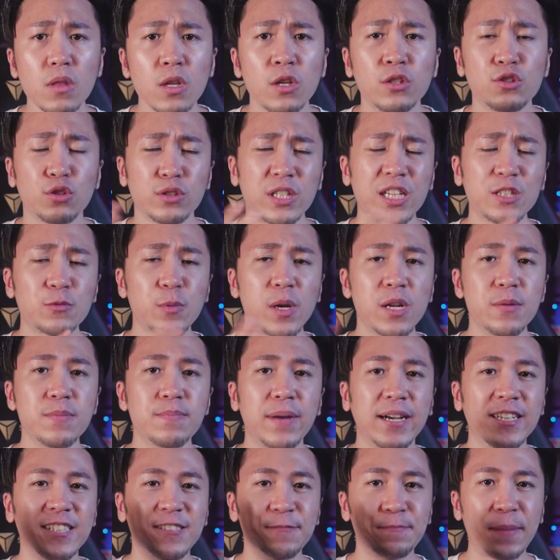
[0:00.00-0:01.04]
So that's what I mean
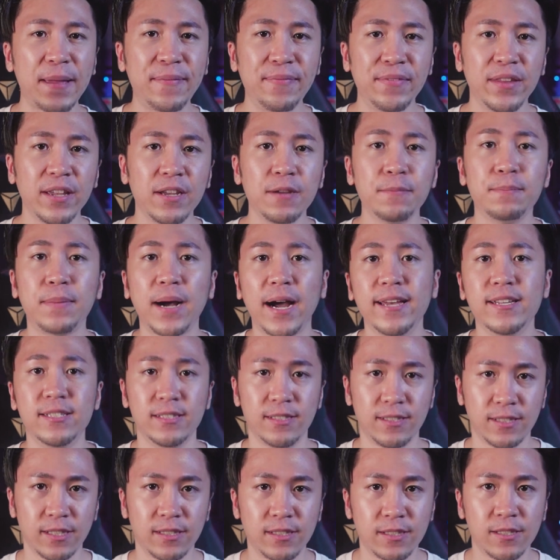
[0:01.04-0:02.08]
by spending by
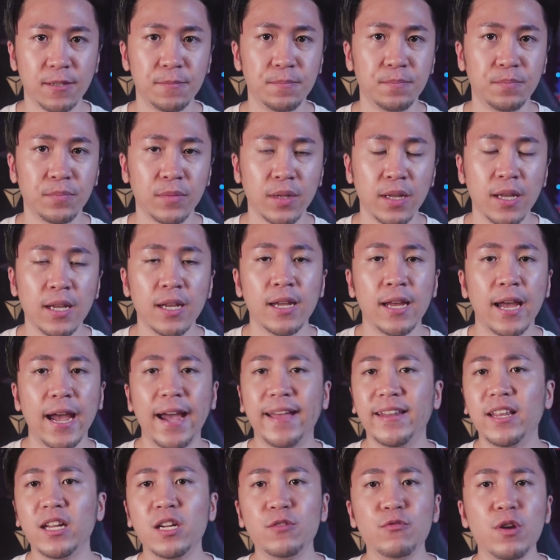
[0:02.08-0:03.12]
system.
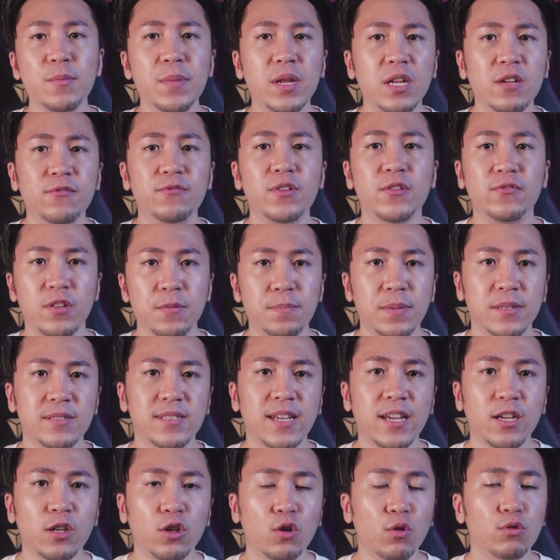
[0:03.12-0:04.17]
And then the remaining
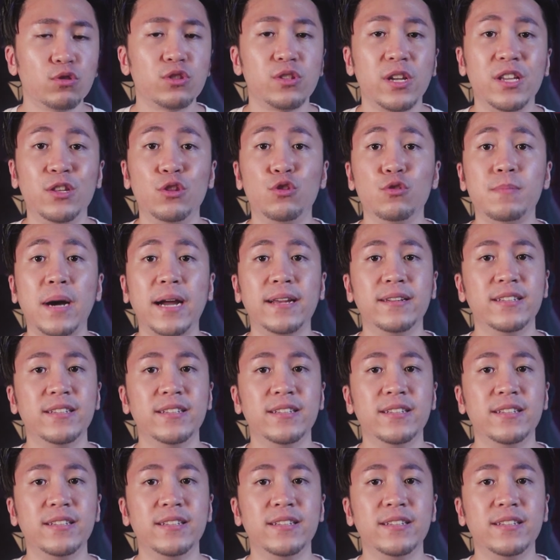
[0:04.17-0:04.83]
50% goes into my